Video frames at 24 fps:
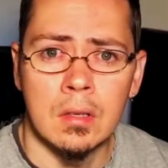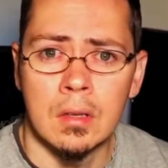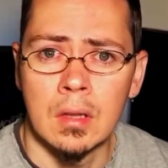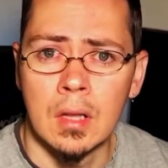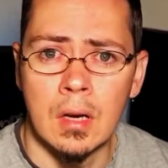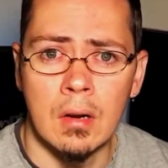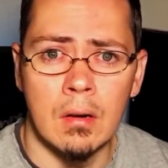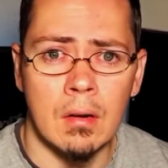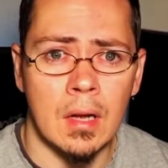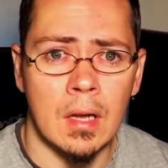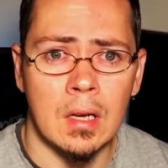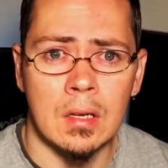they
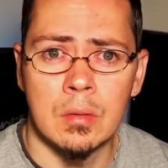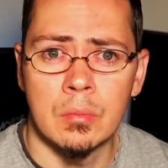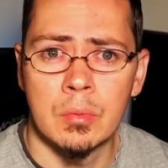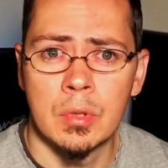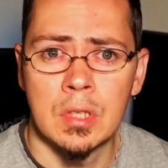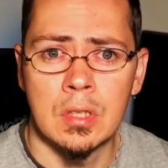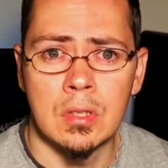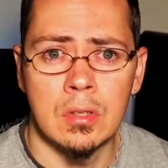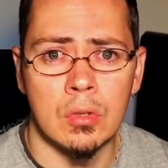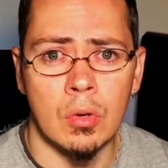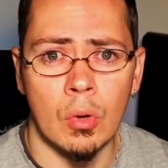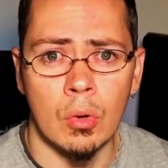don't have to
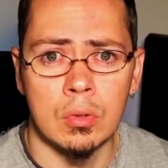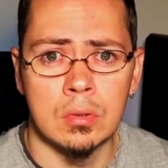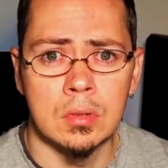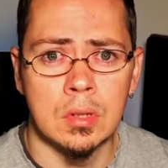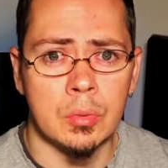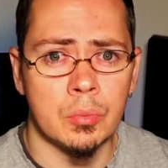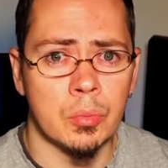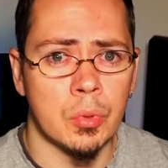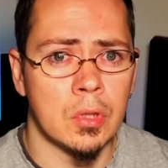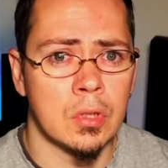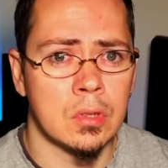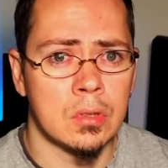be totally
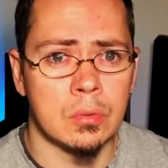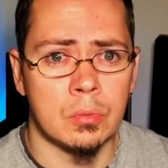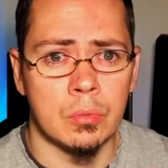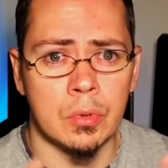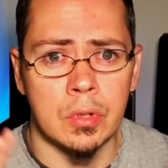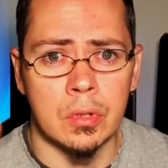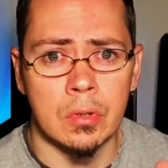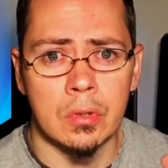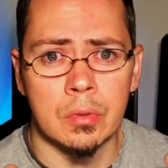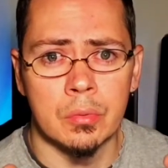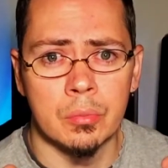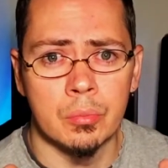in person where
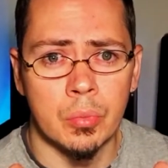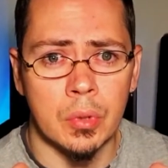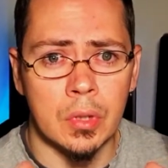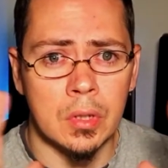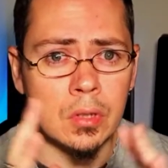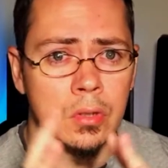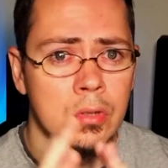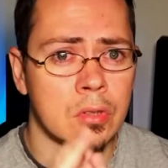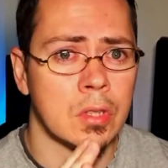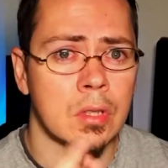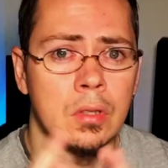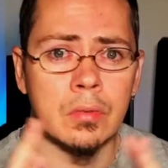you're putting
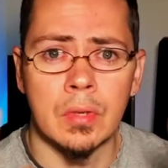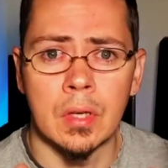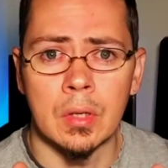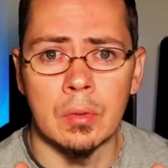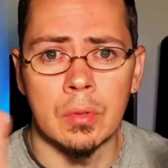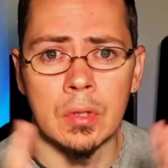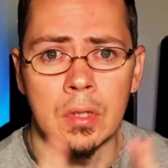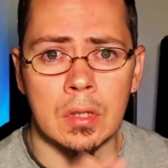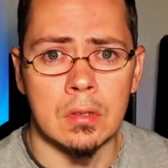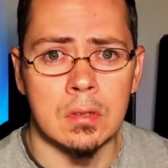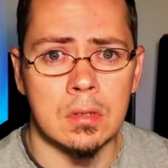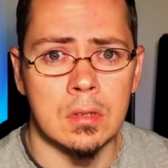yourself at
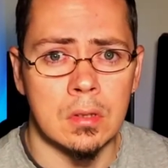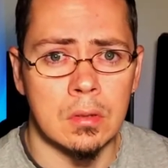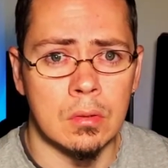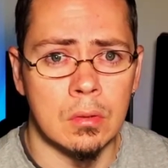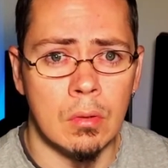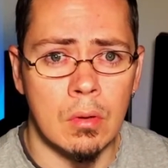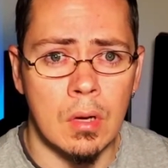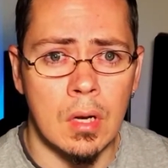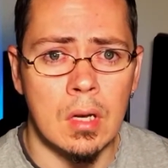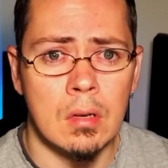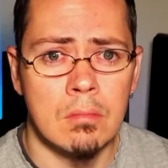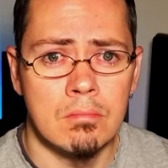risk,
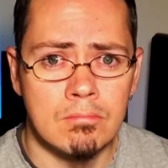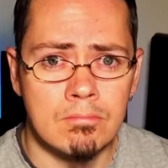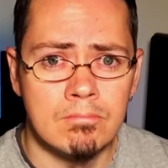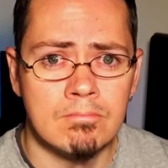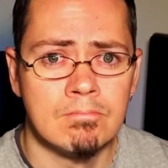okay?